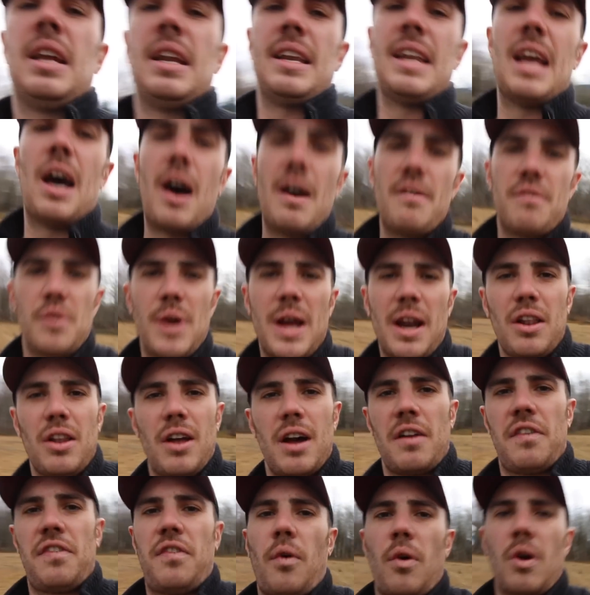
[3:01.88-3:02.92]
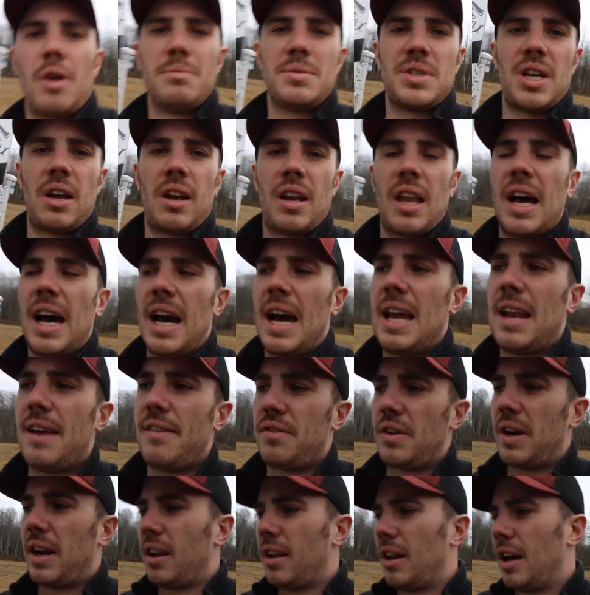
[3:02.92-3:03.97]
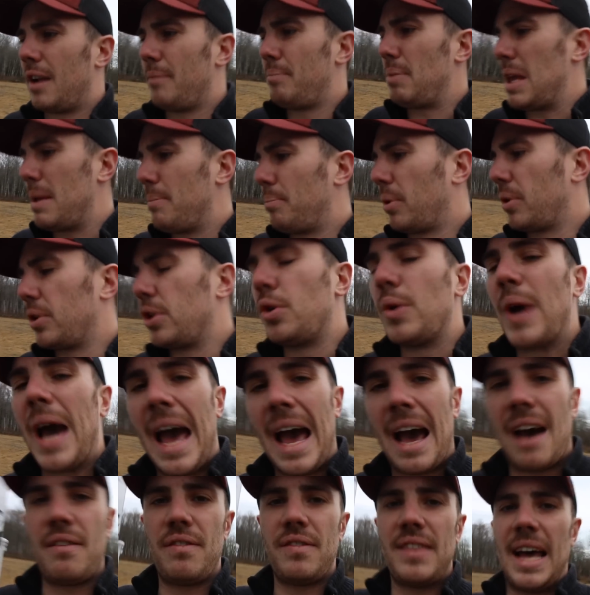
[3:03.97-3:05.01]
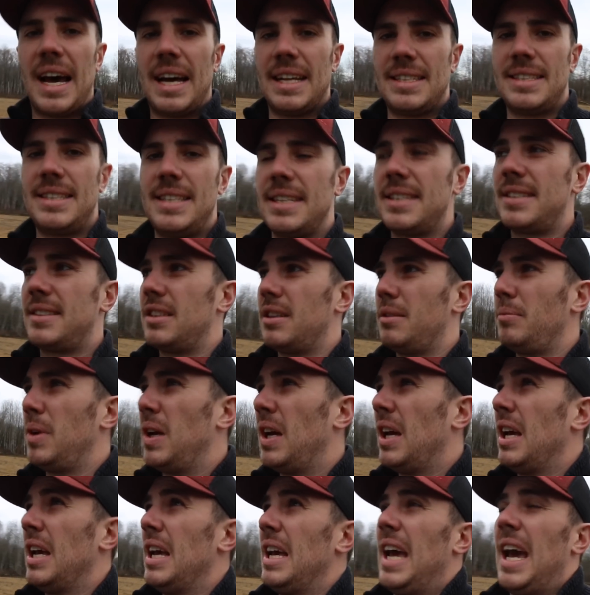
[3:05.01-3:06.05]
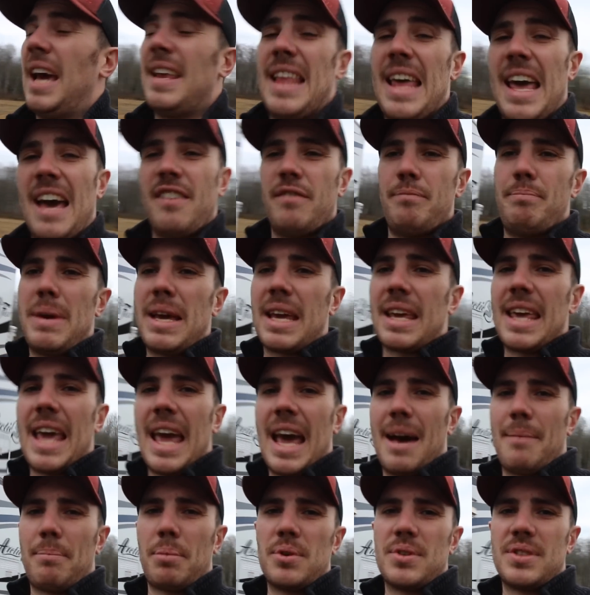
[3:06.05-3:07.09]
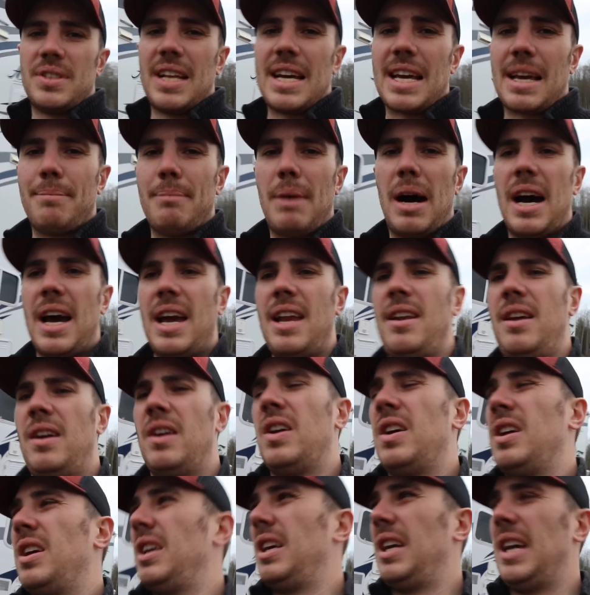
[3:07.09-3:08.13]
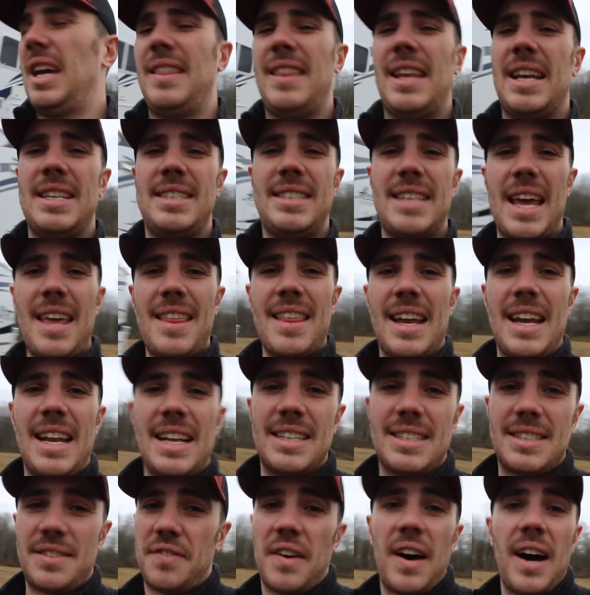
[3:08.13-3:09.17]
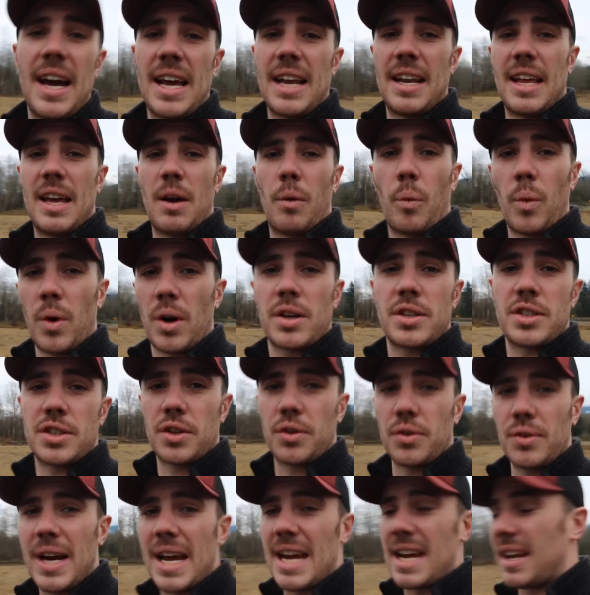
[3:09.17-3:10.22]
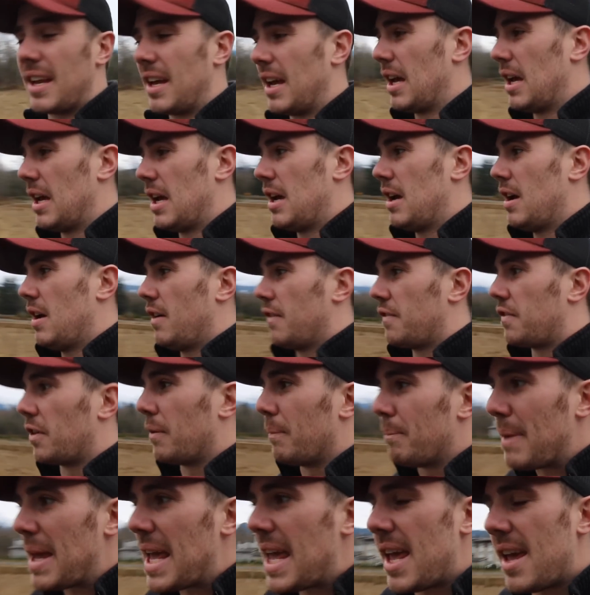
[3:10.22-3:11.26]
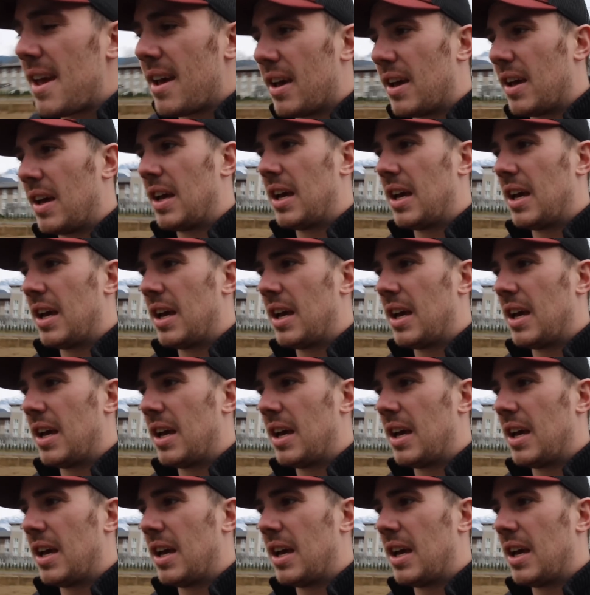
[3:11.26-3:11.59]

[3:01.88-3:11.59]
Now, I've read a lot of forums online, I've read a lot of people who have that system, and they have big campers like mine, and they say that it's fine, it works great. For me,